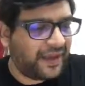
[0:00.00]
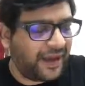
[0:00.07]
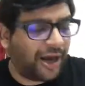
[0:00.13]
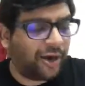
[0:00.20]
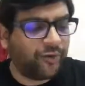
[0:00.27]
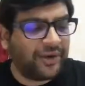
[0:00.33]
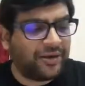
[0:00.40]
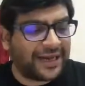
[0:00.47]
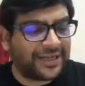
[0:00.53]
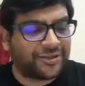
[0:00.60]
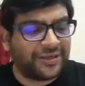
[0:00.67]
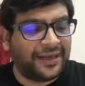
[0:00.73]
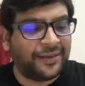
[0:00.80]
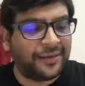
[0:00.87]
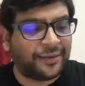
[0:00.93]
How will you
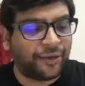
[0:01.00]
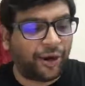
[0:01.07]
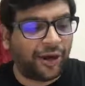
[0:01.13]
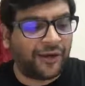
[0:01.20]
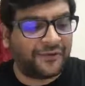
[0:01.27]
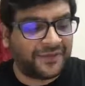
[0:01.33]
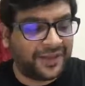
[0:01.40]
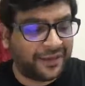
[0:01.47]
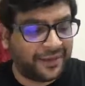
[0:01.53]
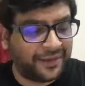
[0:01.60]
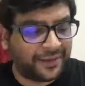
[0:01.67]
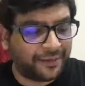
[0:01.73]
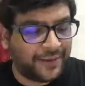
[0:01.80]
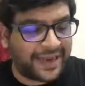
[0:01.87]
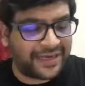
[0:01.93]
actually solve this
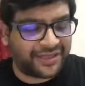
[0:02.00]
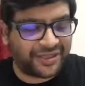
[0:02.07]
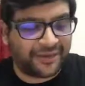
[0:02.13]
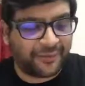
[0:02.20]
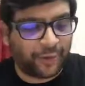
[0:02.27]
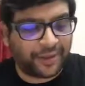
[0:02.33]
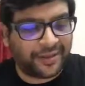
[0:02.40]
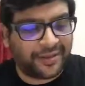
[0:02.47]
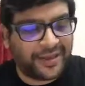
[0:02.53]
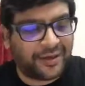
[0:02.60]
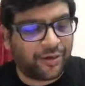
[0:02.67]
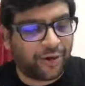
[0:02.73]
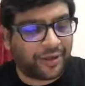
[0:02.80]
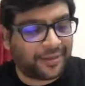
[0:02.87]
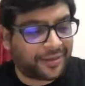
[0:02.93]
question? What's the
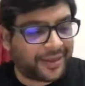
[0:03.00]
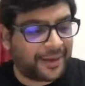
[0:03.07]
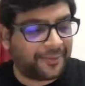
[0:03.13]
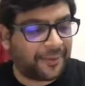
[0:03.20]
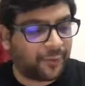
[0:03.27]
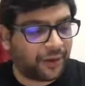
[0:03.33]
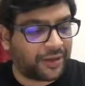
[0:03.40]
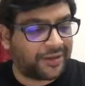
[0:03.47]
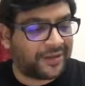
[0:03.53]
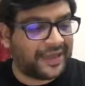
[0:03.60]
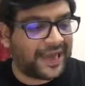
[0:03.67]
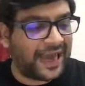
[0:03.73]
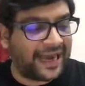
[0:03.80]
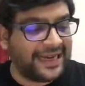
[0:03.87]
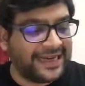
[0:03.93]
concept? What's the
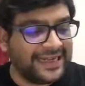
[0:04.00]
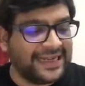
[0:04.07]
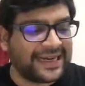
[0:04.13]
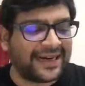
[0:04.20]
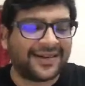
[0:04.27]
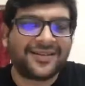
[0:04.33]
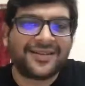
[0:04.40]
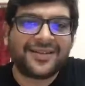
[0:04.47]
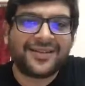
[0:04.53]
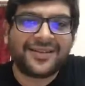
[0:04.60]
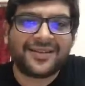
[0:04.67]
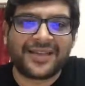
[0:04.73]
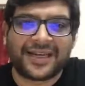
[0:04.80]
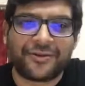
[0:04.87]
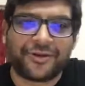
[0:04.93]
idea
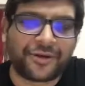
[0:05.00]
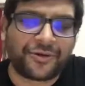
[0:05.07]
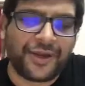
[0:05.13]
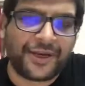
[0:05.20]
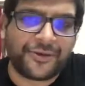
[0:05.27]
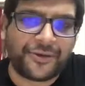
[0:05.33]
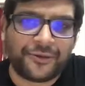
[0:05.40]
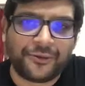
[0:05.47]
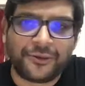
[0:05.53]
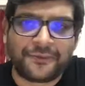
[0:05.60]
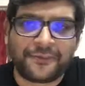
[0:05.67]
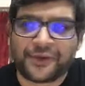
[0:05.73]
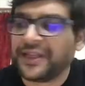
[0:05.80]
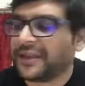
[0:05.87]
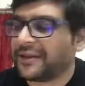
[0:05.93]
that you are going to use
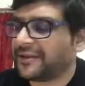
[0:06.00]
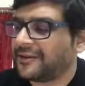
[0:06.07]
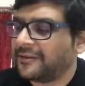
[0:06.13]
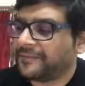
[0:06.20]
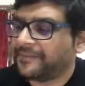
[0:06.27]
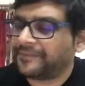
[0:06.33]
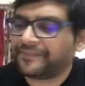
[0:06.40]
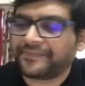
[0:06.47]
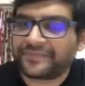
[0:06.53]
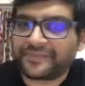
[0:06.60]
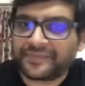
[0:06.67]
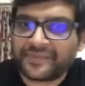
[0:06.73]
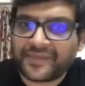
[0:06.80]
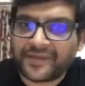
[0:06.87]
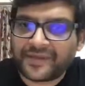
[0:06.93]
for this?
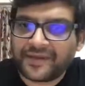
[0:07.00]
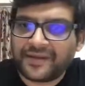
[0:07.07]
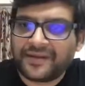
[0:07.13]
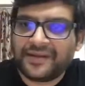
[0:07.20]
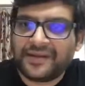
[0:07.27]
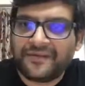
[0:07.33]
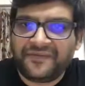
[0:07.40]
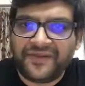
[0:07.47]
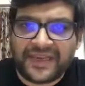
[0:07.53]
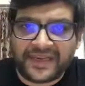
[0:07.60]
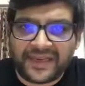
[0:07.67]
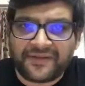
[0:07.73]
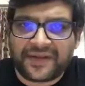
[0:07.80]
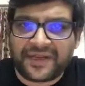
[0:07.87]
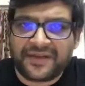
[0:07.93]
We are
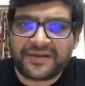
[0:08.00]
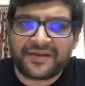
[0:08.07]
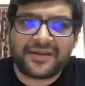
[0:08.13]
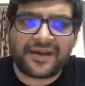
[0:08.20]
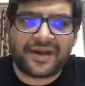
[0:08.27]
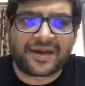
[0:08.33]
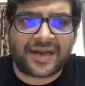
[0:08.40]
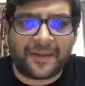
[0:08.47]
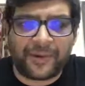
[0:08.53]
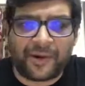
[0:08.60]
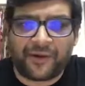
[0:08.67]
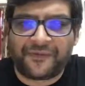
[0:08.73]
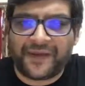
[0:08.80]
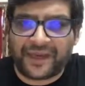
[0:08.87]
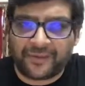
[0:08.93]
given a couple
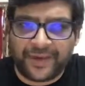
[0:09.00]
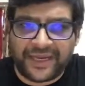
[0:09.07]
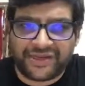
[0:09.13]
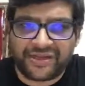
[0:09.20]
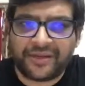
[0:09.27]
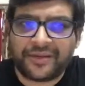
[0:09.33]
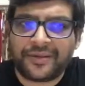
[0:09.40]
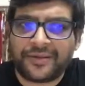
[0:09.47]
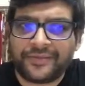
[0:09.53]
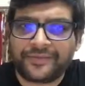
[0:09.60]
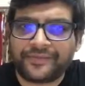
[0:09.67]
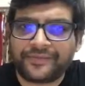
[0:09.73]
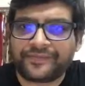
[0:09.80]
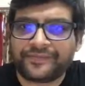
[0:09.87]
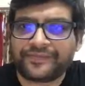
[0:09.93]
of equations.
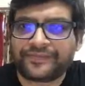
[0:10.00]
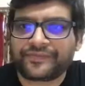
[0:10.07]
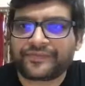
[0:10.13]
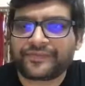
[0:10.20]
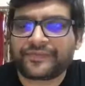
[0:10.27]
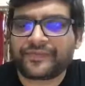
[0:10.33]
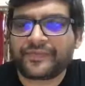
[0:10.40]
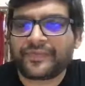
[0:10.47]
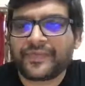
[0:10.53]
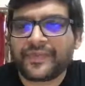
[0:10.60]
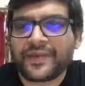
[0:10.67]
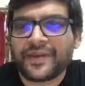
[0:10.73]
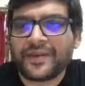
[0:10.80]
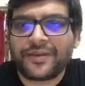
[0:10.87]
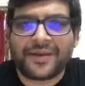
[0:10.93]

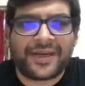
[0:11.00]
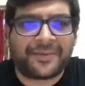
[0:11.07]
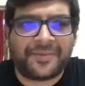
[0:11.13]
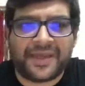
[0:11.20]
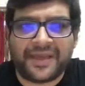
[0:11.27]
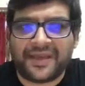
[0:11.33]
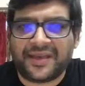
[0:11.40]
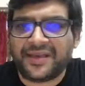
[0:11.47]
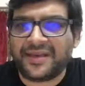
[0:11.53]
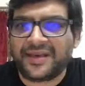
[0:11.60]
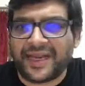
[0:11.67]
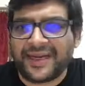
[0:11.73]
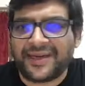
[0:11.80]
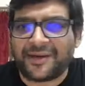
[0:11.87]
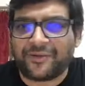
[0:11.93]
Let me
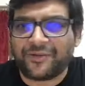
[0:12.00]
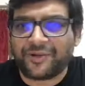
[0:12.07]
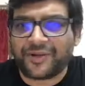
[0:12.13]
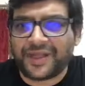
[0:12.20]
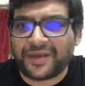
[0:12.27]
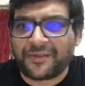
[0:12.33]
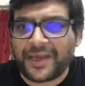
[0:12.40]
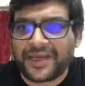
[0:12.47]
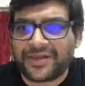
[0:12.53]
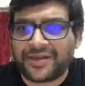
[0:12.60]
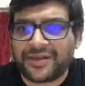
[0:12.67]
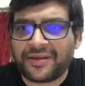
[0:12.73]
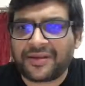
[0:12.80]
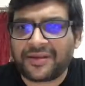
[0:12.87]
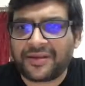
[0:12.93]
write down those
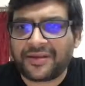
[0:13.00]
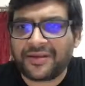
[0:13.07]
equations.